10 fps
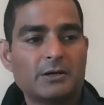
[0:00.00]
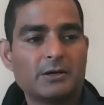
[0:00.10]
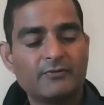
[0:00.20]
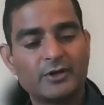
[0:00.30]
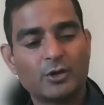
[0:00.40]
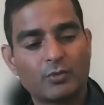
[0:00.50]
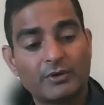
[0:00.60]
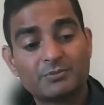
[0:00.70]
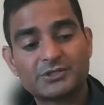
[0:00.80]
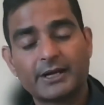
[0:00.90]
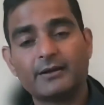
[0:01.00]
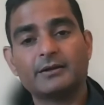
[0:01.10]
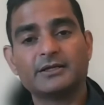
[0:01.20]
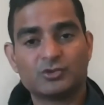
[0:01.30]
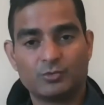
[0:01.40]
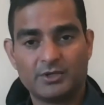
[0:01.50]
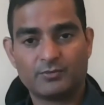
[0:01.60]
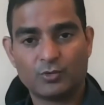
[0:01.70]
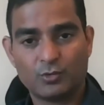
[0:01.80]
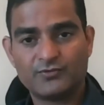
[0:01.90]
even your website needs to be
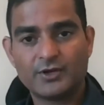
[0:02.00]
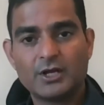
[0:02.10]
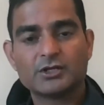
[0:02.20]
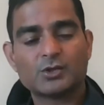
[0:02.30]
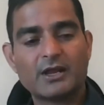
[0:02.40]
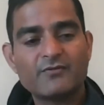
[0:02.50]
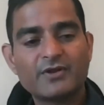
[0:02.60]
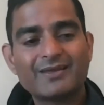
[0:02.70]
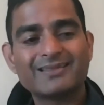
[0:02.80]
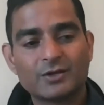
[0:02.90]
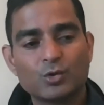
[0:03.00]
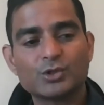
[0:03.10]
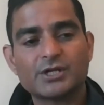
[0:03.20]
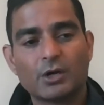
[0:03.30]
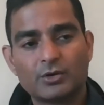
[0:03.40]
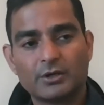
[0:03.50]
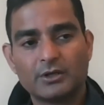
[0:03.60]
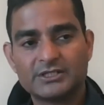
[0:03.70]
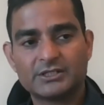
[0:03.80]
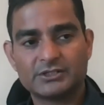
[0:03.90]
approved. So everything that goes out
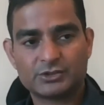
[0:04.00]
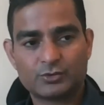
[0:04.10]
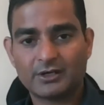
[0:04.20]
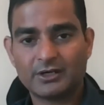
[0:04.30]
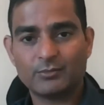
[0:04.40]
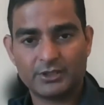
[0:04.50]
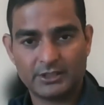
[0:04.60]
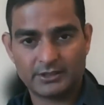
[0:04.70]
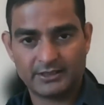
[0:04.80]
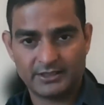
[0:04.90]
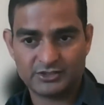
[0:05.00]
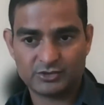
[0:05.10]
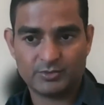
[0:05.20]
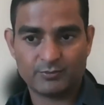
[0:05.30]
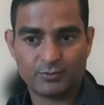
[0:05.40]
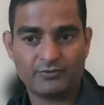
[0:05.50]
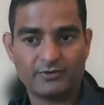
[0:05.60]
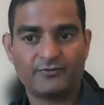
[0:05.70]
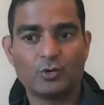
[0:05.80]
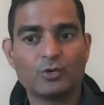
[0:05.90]
is strictly monitored and needs to be approved.
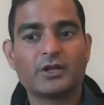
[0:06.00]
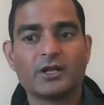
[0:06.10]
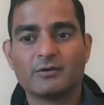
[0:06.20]
If you don't take